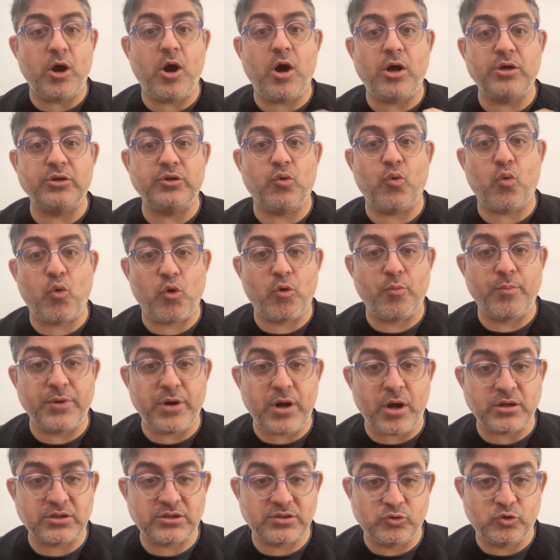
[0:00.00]
on the oral
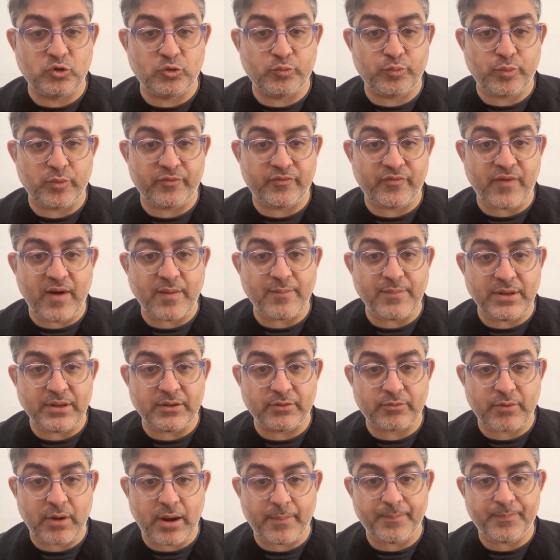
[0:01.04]
minoxidil 2.5
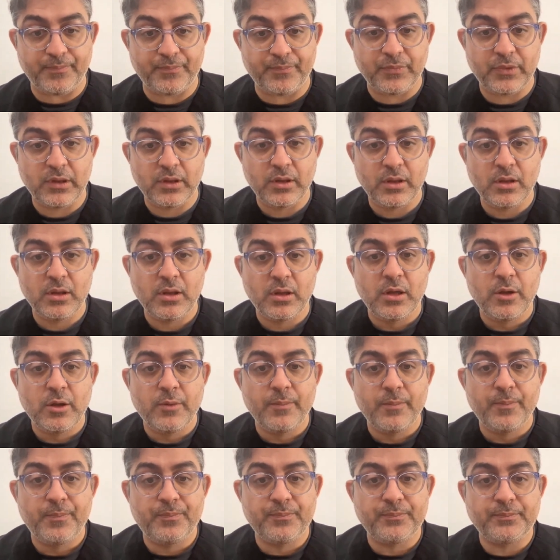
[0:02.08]
milligram.
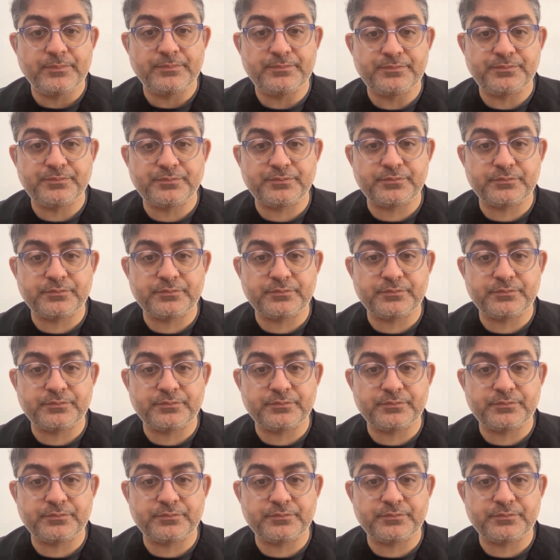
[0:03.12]
Hmm.